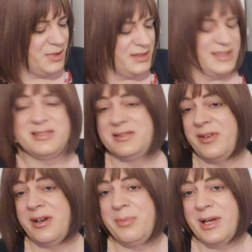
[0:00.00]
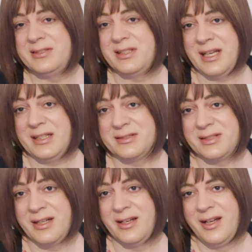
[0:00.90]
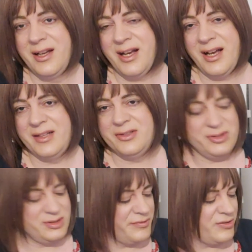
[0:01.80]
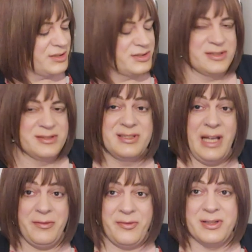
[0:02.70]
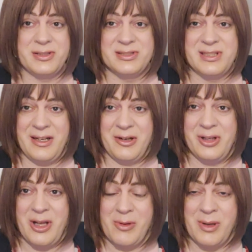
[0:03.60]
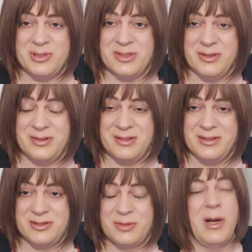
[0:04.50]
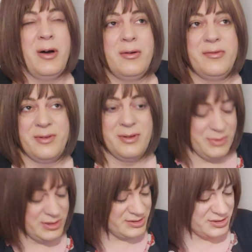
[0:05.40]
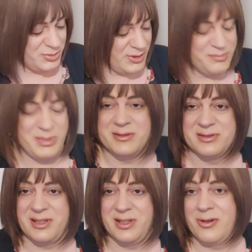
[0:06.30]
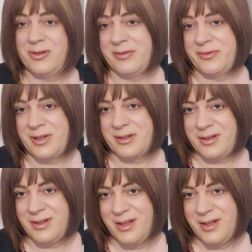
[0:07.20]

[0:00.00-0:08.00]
this is a very basic handset, and the functions, sound functions, can only go up to 12, which is the 12 buttons that you got on the front,